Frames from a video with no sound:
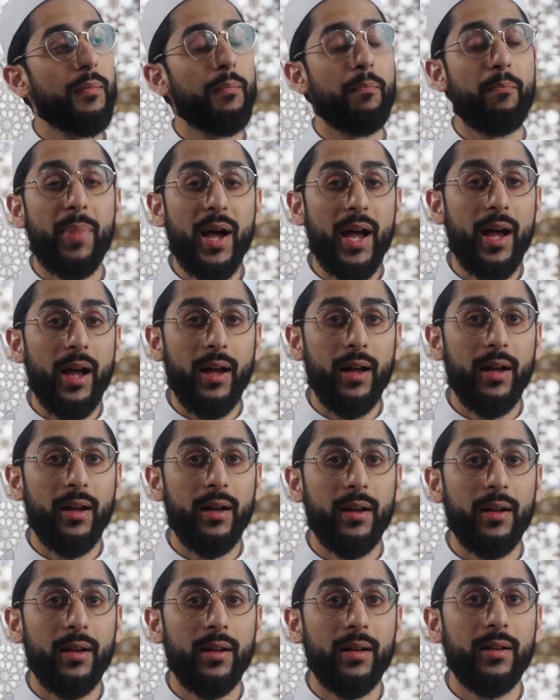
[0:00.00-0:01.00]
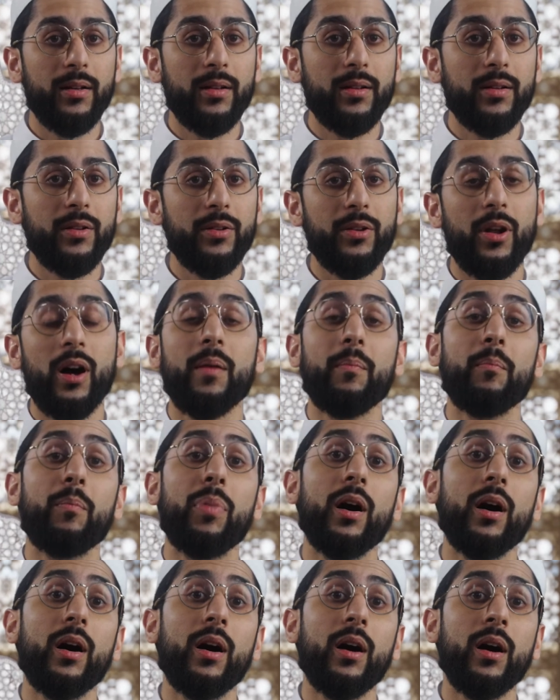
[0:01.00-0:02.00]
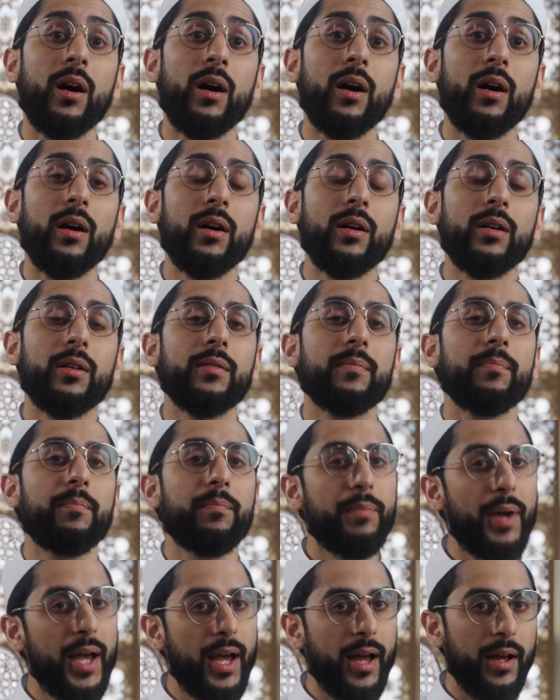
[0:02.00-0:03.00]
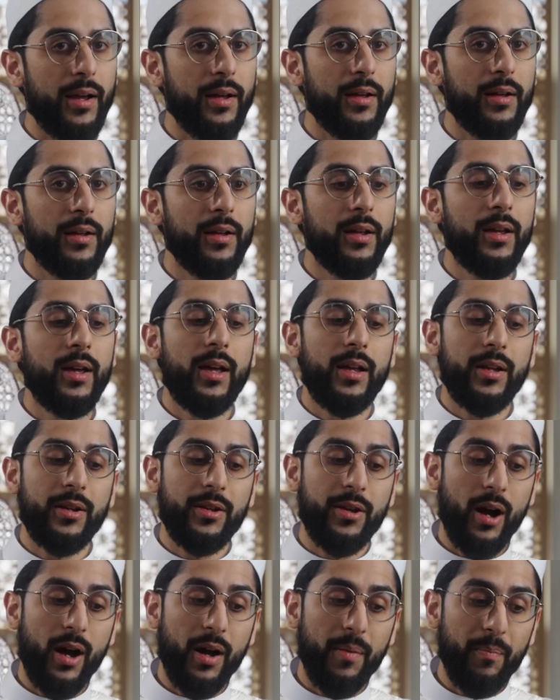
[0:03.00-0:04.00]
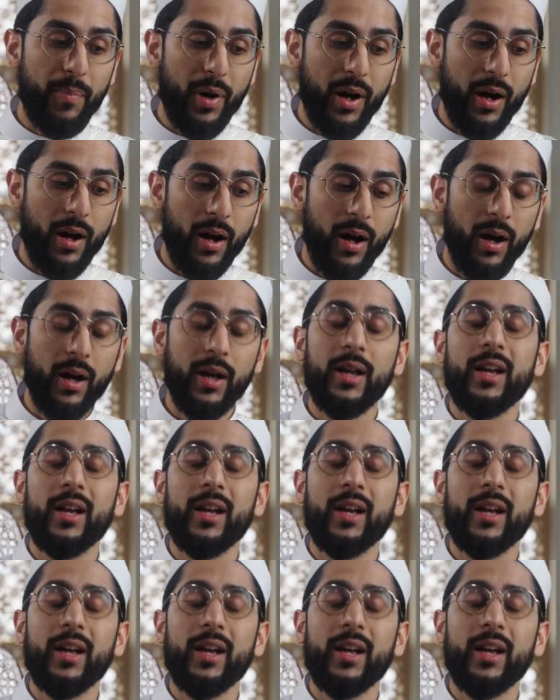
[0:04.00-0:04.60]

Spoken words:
Ba, not ba, ba, not ba.